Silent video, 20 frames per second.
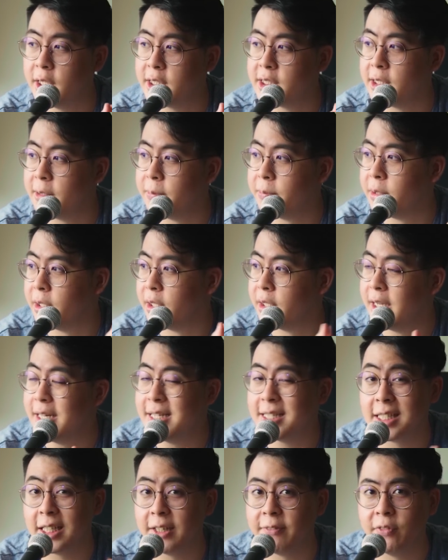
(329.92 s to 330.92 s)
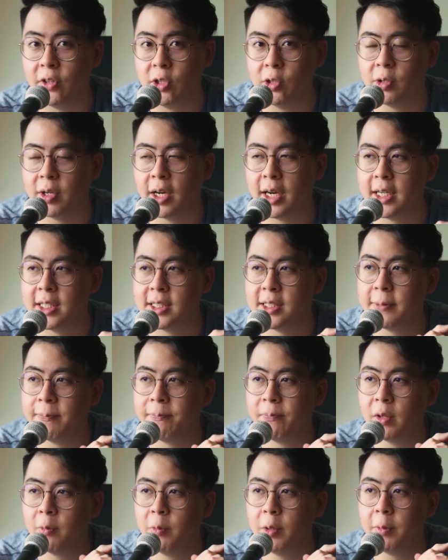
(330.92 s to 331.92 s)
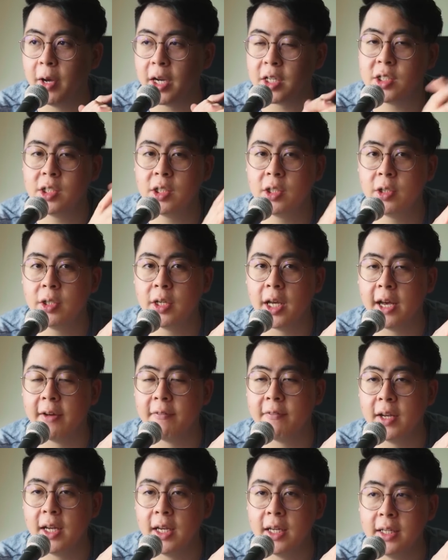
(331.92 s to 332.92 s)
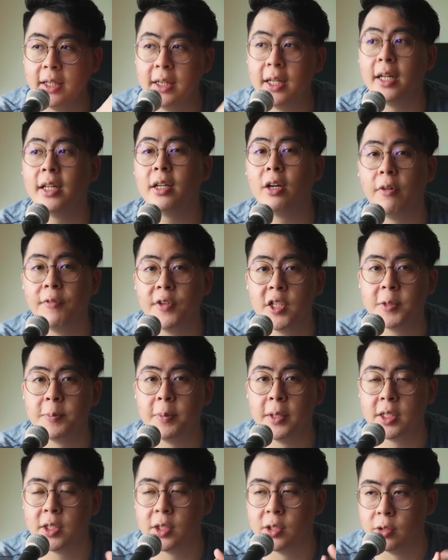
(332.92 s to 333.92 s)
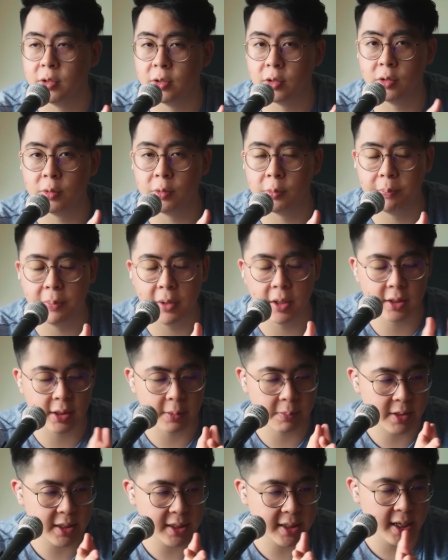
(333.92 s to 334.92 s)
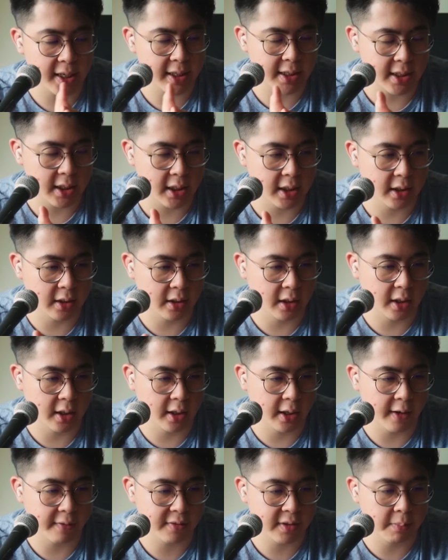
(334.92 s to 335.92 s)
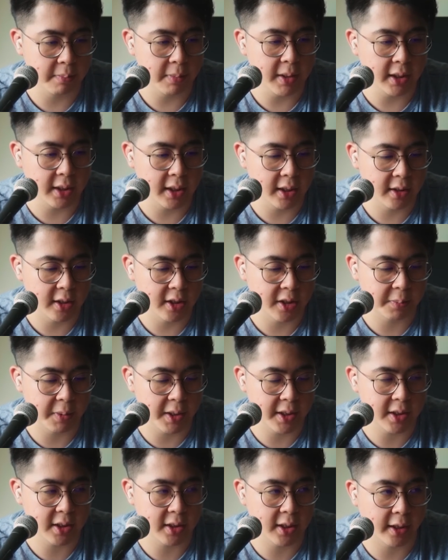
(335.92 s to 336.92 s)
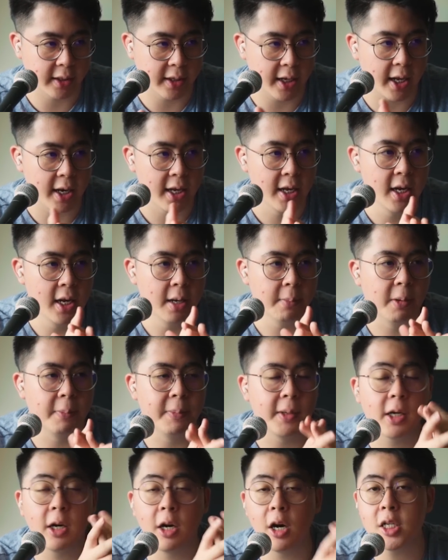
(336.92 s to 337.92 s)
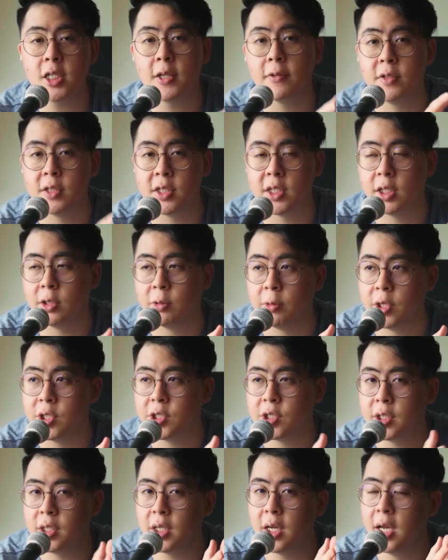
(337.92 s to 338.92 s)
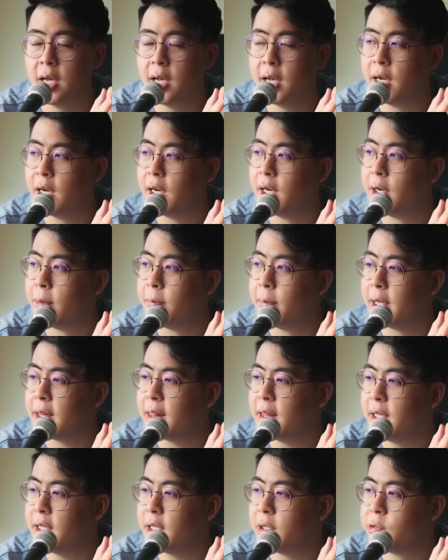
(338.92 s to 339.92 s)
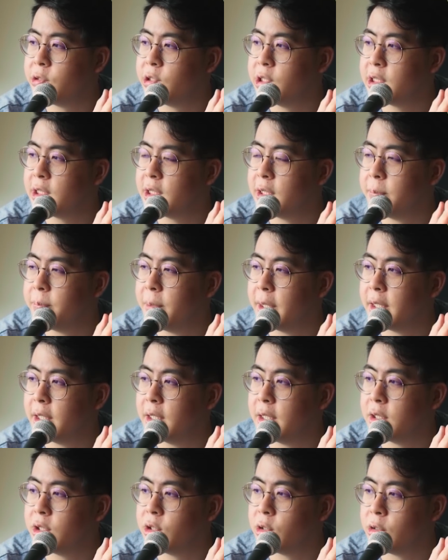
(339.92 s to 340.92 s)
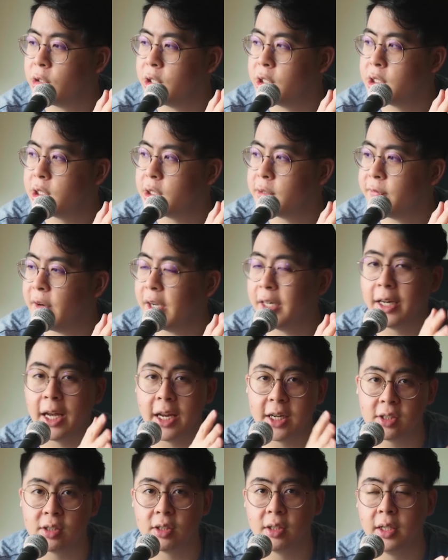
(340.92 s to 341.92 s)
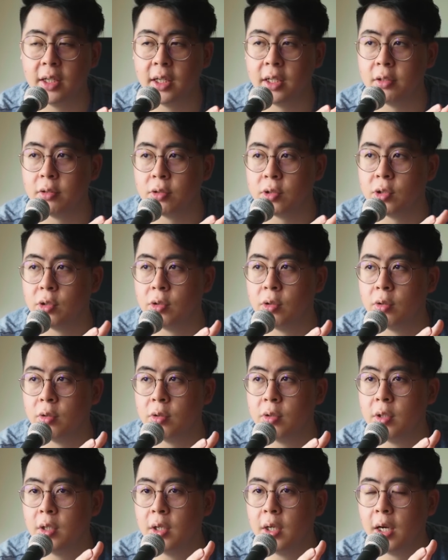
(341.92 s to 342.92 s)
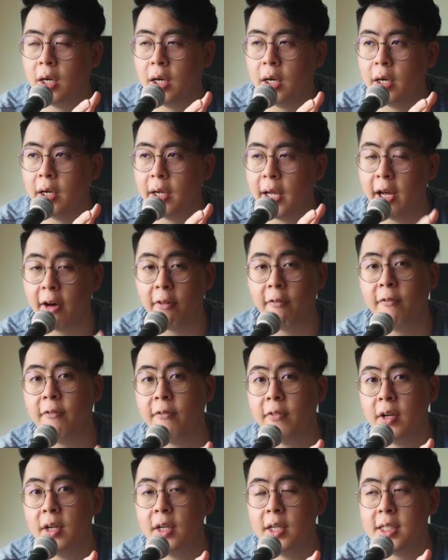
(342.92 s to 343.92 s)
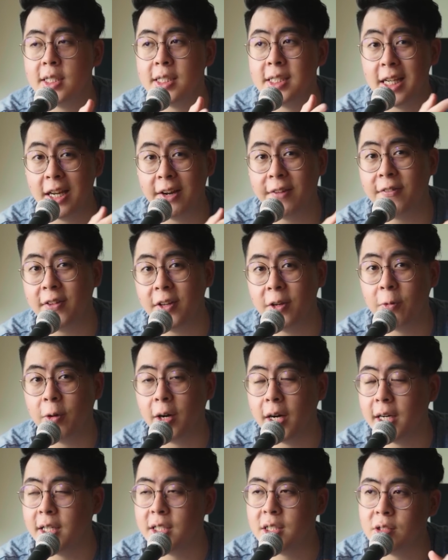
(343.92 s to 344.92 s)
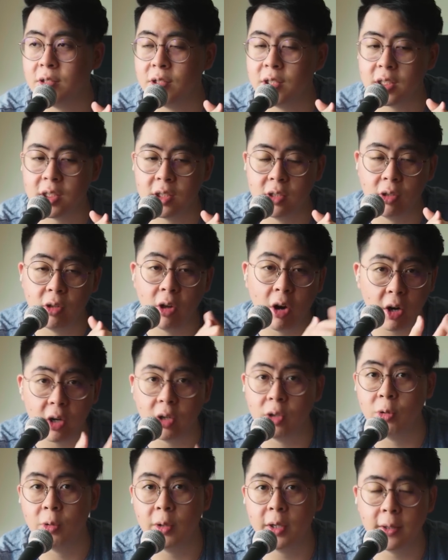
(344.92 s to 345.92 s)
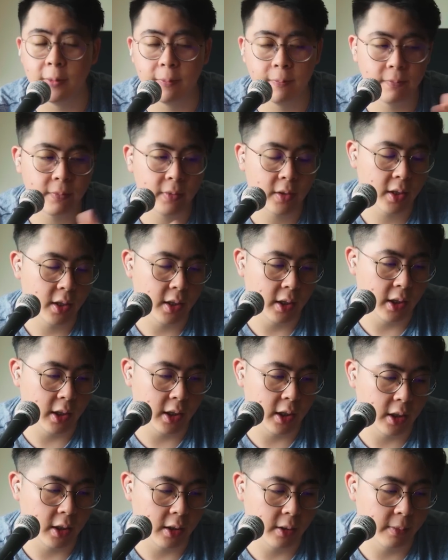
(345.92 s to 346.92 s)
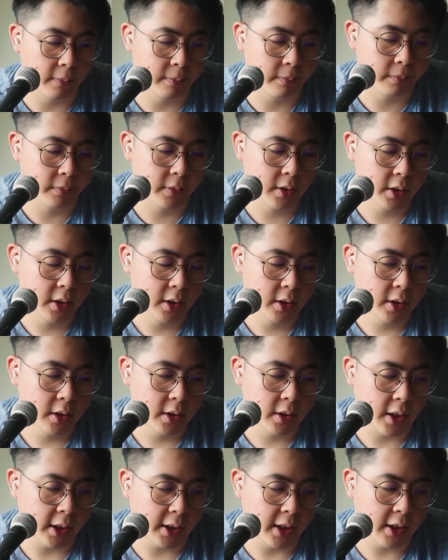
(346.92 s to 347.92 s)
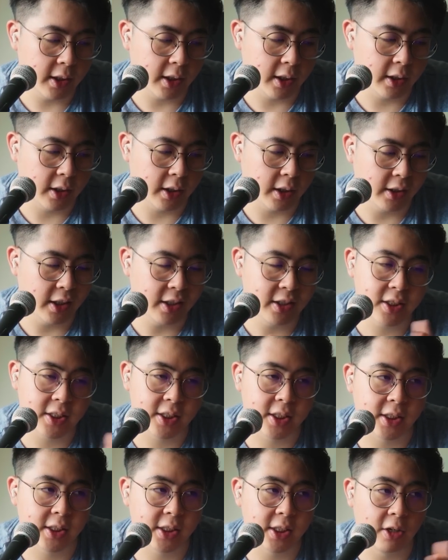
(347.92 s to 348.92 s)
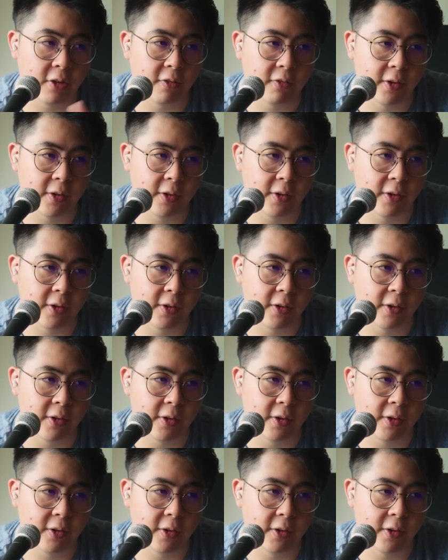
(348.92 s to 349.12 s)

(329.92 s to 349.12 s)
so that's some insight for you guys. We were actually going to have another office space to build some sets and have some meetings and spaces like that. But because of the situation, I think it was just a better choice financially and also health safety wise to just not do it. I think just the self